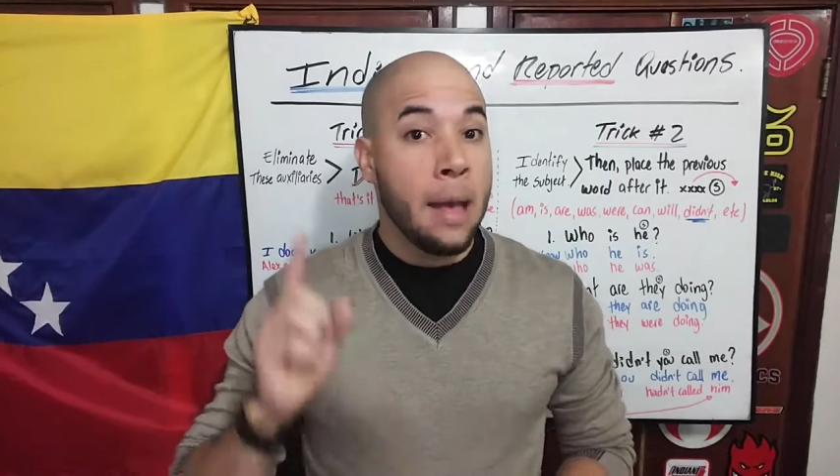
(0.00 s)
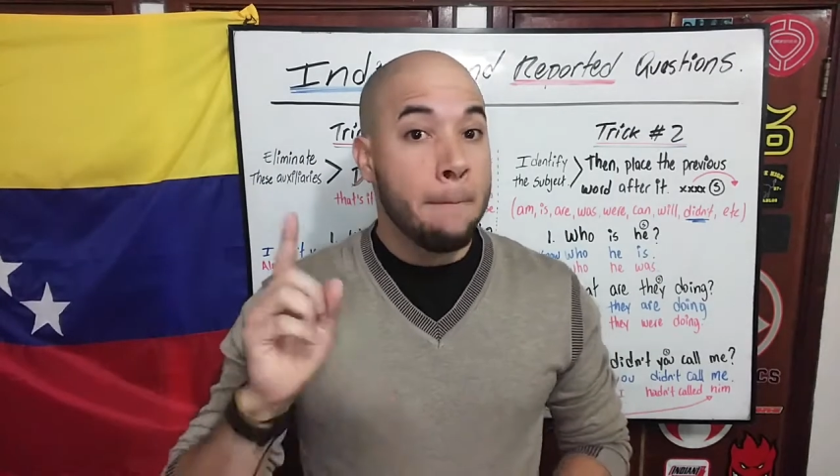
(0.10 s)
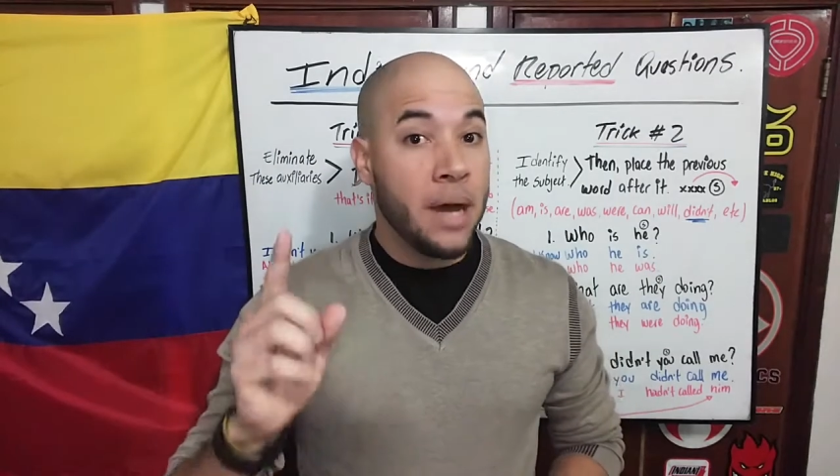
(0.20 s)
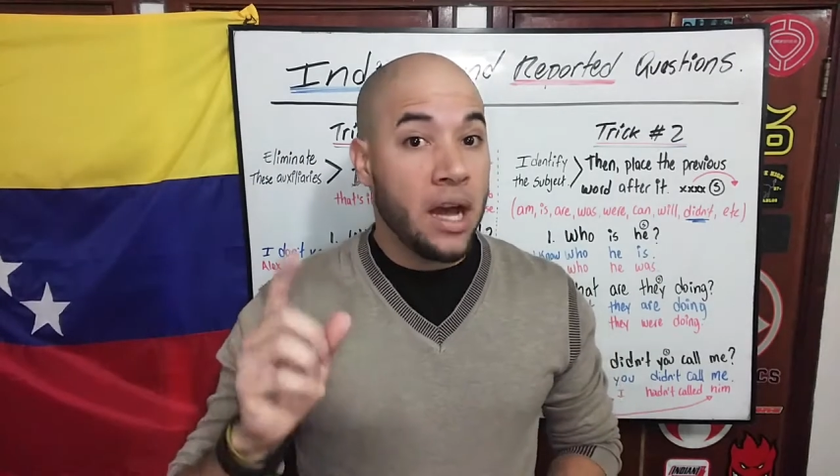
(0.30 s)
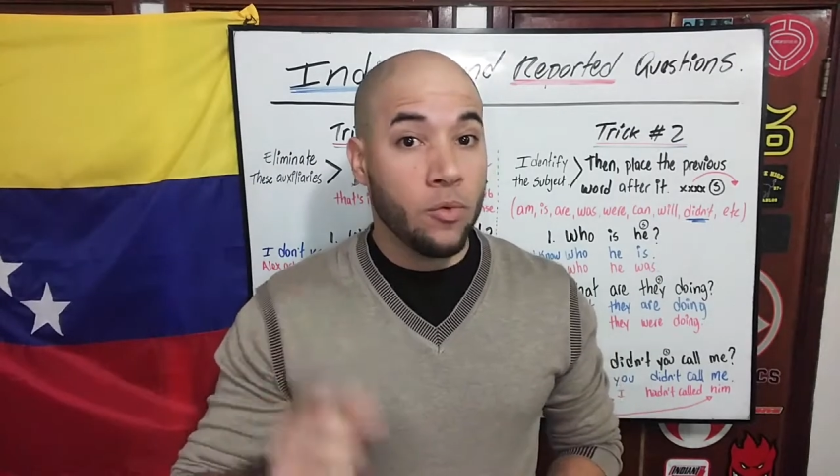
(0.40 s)

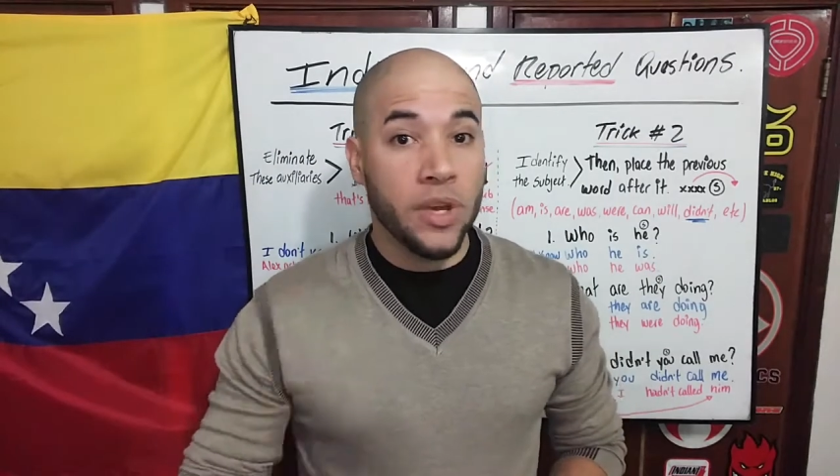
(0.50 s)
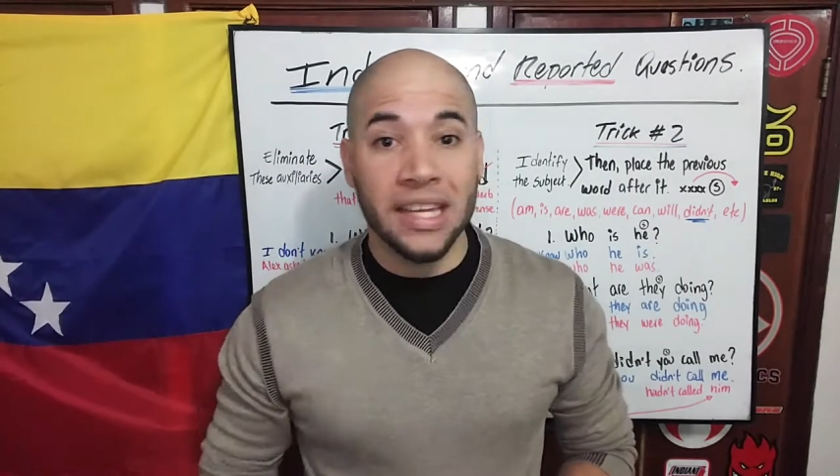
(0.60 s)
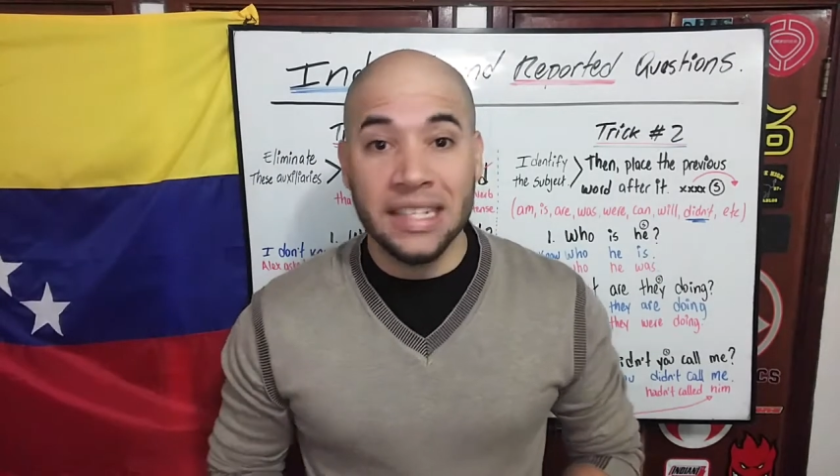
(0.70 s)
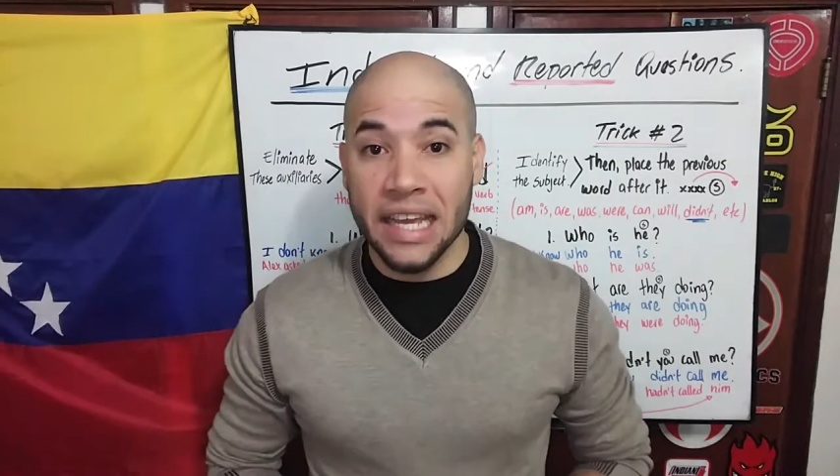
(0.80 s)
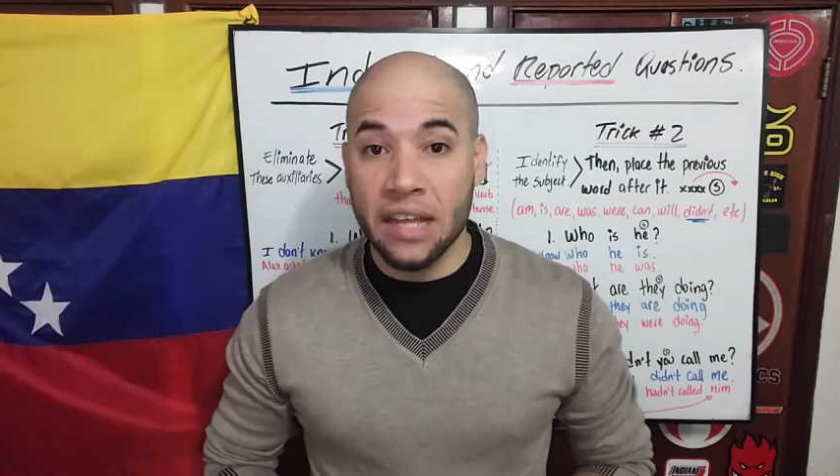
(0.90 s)
But we
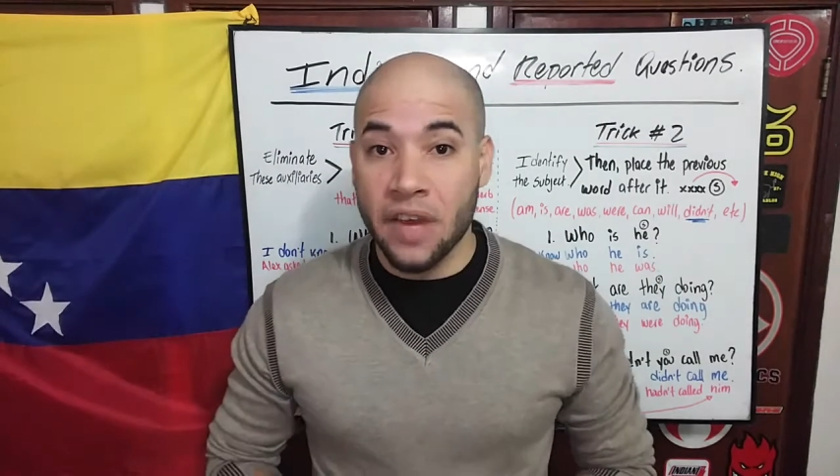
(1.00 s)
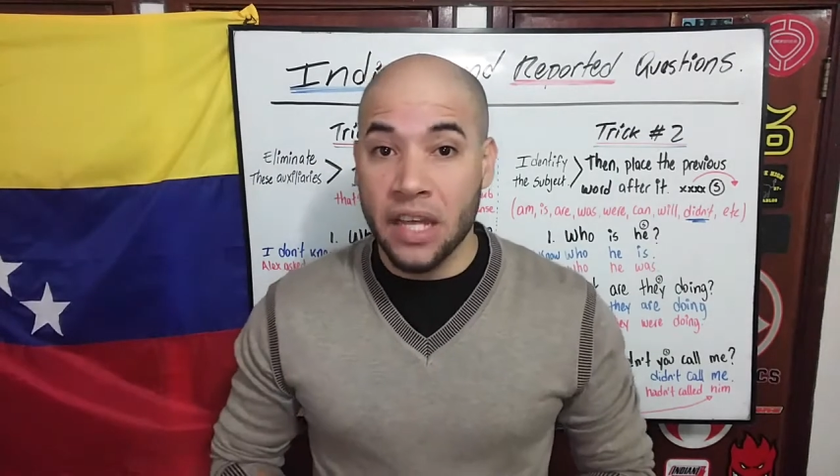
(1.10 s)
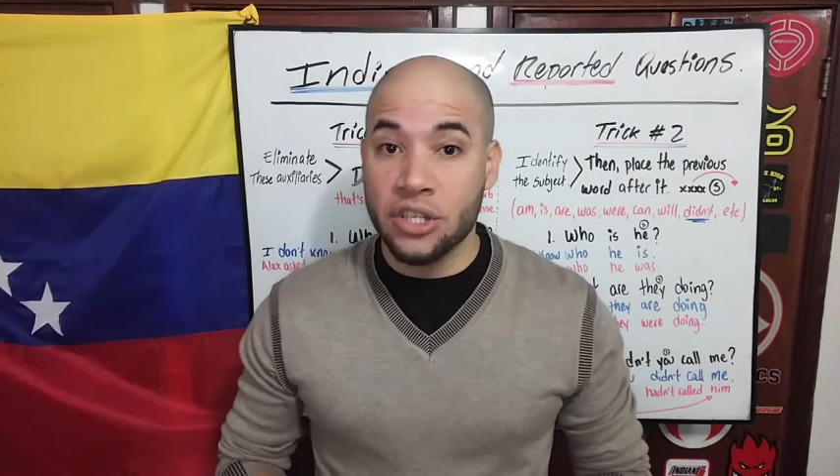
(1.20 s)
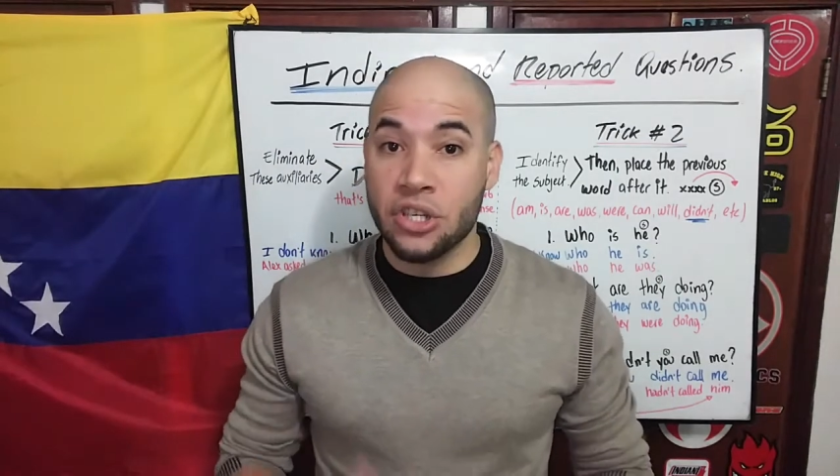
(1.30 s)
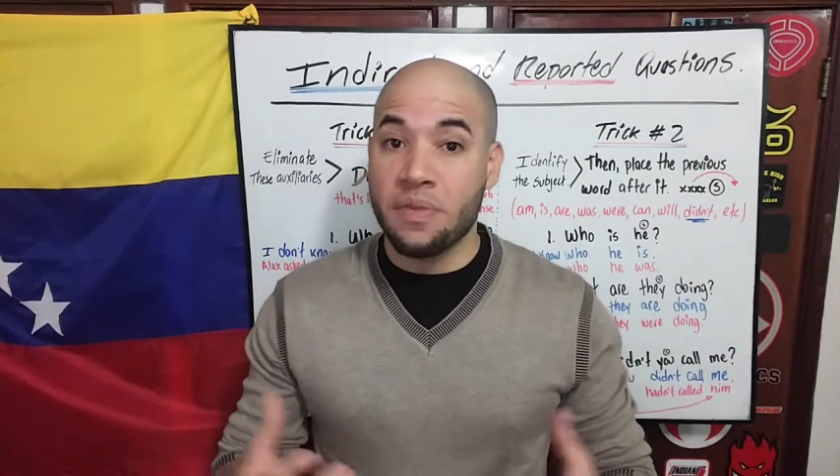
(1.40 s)
can take
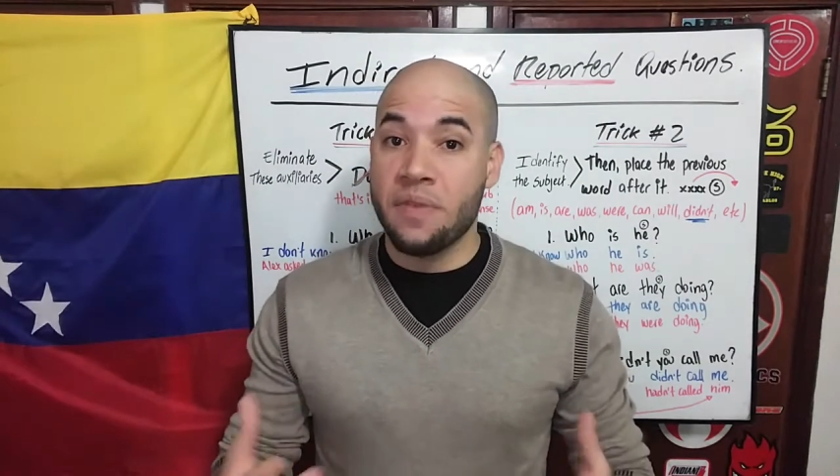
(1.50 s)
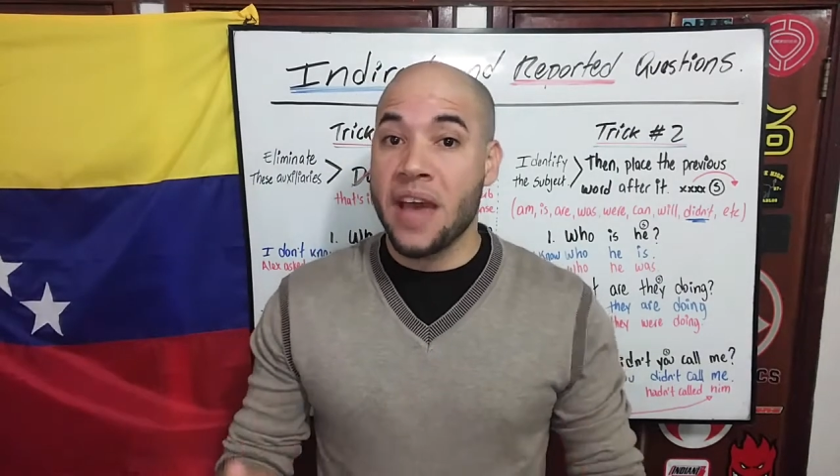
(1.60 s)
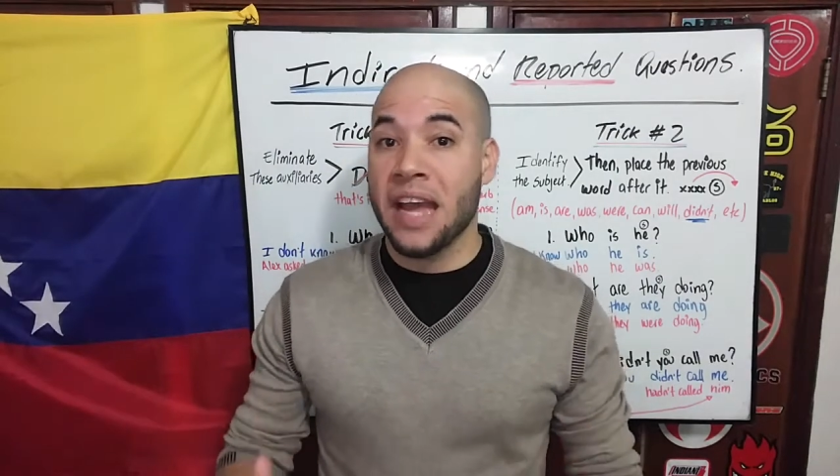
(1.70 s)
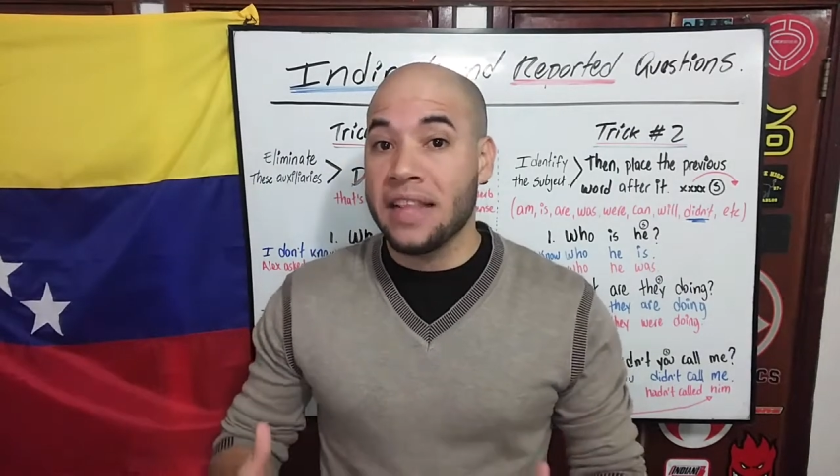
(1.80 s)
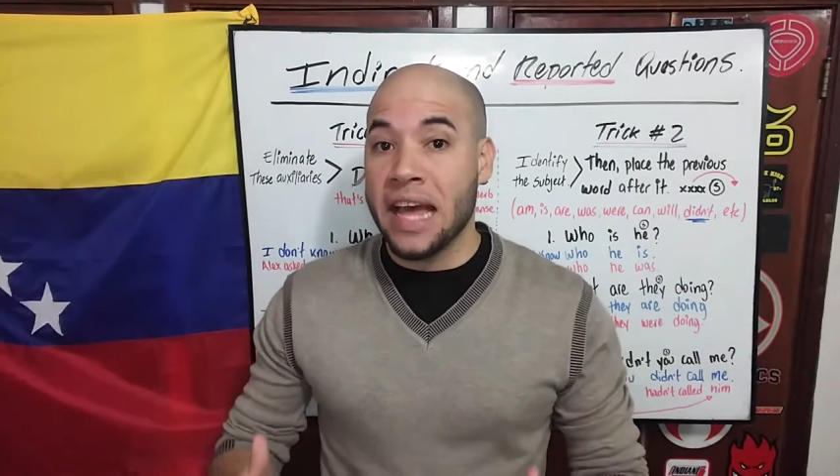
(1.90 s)
advantage of the
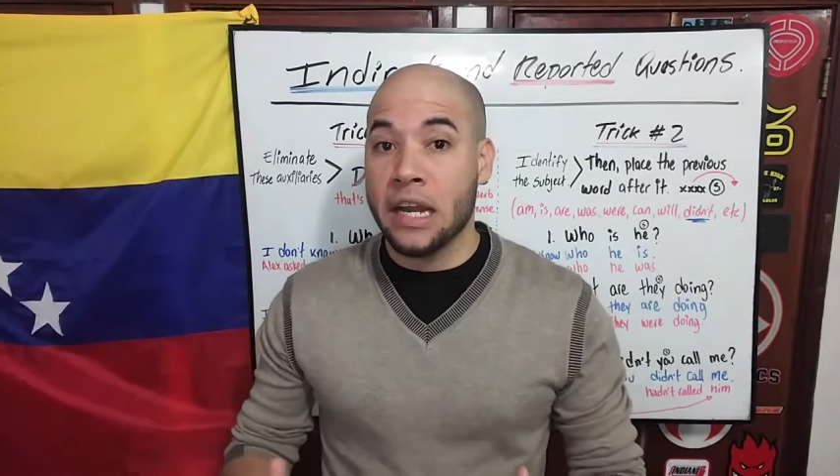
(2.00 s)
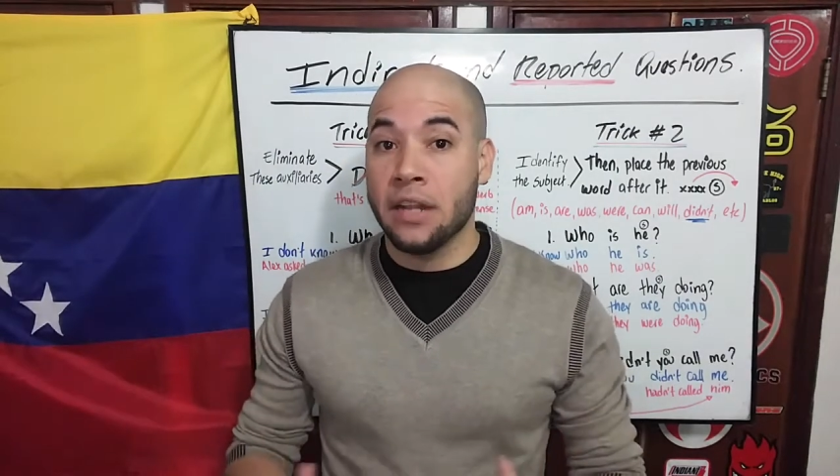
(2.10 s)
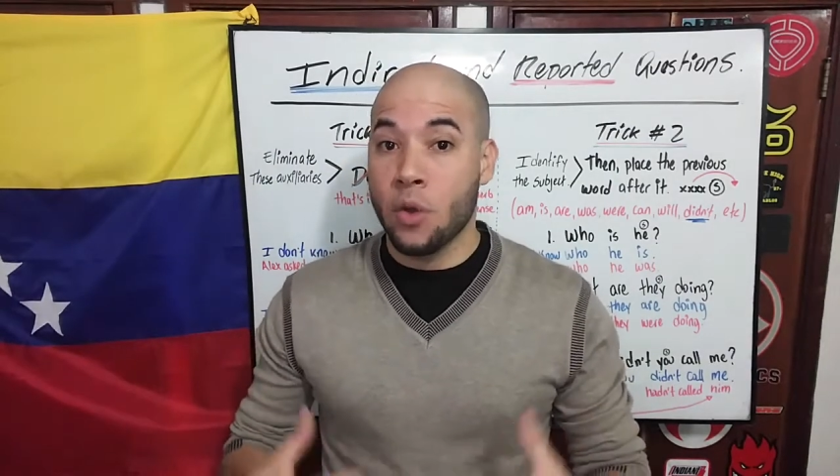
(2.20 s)
fact that